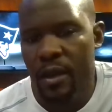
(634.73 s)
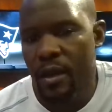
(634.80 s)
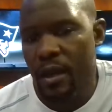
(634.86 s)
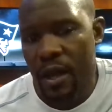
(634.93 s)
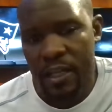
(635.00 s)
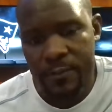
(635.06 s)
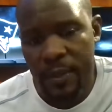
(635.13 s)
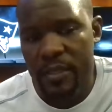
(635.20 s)
I
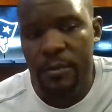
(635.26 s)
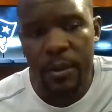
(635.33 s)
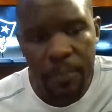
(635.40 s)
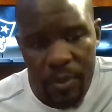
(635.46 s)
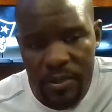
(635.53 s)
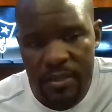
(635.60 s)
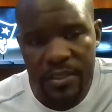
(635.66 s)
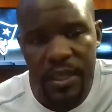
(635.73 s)
expect them to
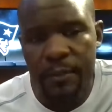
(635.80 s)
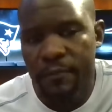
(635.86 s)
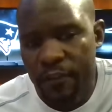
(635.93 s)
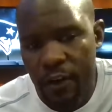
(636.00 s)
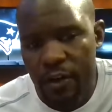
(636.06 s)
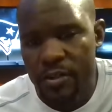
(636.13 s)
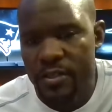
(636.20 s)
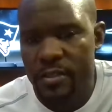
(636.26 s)
put the team
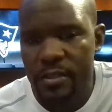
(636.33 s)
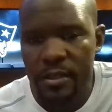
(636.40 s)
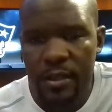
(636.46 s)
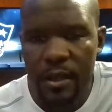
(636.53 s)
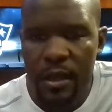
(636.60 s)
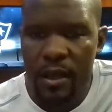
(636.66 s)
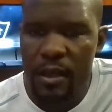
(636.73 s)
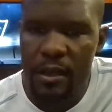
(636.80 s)
first.
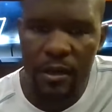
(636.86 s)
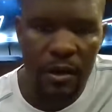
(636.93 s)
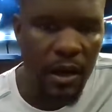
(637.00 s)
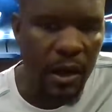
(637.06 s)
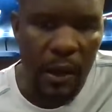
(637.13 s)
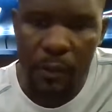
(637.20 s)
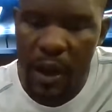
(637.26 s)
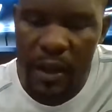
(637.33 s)
I
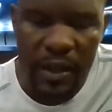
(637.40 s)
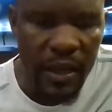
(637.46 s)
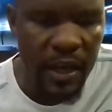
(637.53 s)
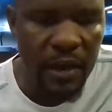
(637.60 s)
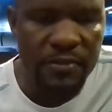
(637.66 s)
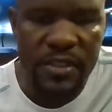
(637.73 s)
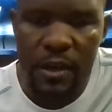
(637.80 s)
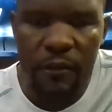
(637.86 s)
can't
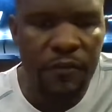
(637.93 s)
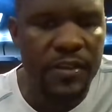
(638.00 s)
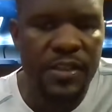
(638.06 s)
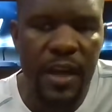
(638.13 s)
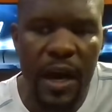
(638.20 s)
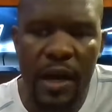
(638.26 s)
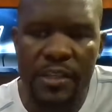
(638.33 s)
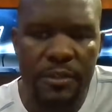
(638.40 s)
have selfish
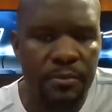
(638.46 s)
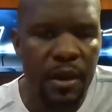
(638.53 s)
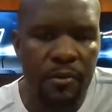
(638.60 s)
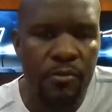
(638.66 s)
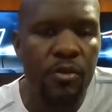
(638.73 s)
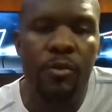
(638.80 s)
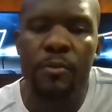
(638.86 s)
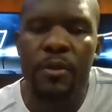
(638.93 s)
guys in my
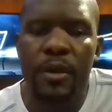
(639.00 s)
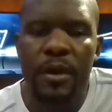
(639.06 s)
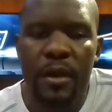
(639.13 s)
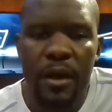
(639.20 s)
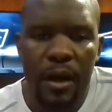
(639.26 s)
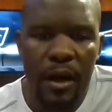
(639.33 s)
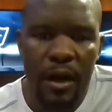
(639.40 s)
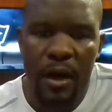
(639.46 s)
room.
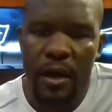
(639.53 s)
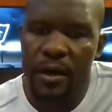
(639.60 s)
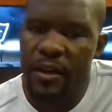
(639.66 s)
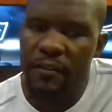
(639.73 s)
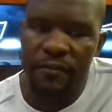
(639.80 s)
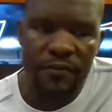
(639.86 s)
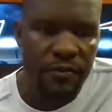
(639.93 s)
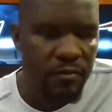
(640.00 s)
And
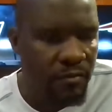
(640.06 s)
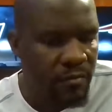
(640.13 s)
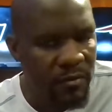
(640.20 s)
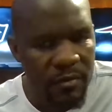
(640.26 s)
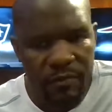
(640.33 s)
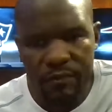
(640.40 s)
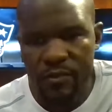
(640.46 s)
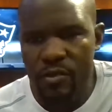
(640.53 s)
if
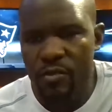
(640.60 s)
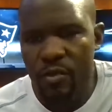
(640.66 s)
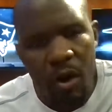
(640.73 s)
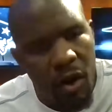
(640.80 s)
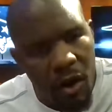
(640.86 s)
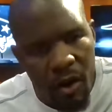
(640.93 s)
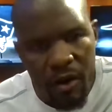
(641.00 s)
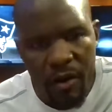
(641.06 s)
you
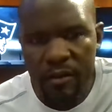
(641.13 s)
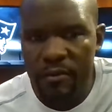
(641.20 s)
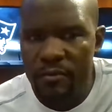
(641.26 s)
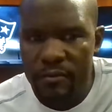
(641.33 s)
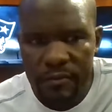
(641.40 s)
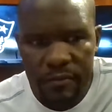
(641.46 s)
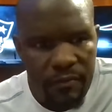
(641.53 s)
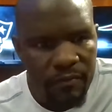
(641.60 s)
are,
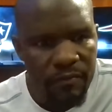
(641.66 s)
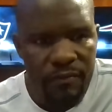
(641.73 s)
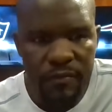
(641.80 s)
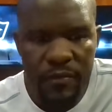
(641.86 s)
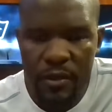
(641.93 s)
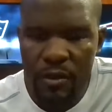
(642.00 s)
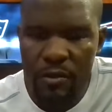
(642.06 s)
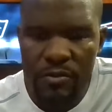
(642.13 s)

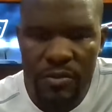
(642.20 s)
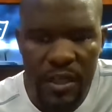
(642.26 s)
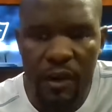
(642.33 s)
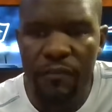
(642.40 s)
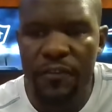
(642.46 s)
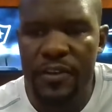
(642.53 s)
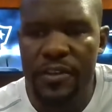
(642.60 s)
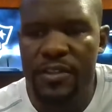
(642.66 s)

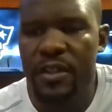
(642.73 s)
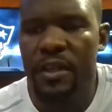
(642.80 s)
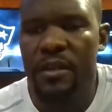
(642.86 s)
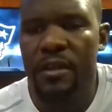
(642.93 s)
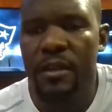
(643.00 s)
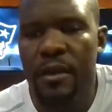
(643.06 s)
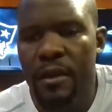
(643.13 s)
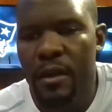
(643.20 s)
selfish,
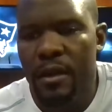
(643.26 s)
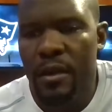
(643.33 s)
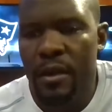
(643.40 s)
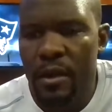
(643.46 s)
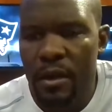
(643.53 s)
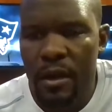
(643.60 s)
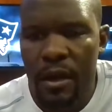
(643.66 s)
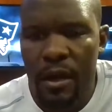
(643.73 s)
then
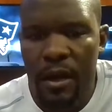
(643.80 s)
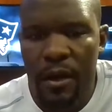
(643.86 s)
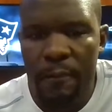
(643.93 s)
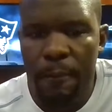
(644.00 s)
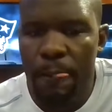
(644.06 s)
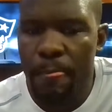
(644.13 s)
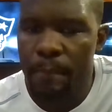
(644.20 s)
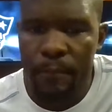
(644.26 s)

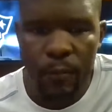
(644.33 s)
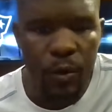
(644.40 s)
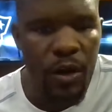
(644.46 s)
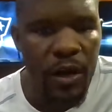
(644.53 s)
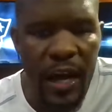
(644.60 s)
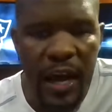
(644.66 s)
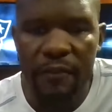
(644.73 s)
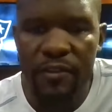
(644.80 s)
we're going
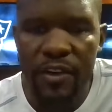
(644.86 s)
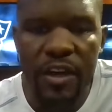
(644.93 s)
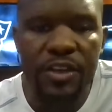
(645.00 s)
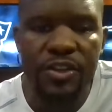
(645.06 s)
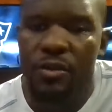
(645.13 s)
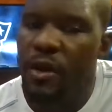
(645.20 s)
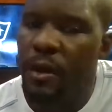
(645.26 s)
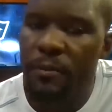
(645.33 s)
to have an
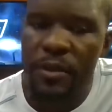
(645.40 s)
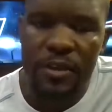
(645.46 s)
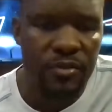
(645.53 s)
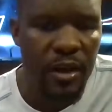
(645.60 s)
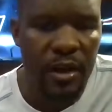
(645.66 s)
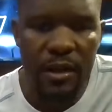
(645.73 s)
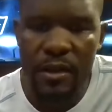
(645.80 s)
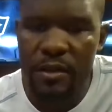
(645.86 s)
issue, and I'm going to
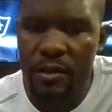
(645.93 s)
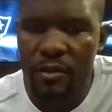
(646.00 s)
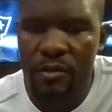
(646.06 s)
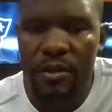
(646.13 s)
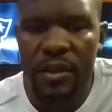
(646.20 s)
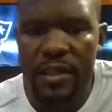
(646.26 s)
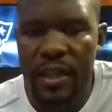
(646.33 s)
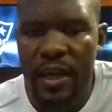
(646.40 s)
try to,
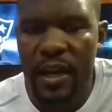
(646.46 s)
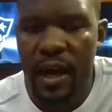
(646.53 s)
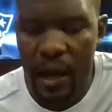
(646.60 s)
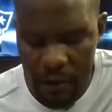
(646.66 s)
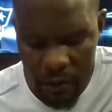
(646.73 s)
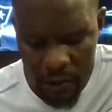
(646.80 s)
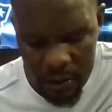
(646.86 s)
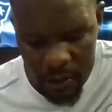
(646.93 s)
get that out of
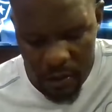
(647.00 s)
you.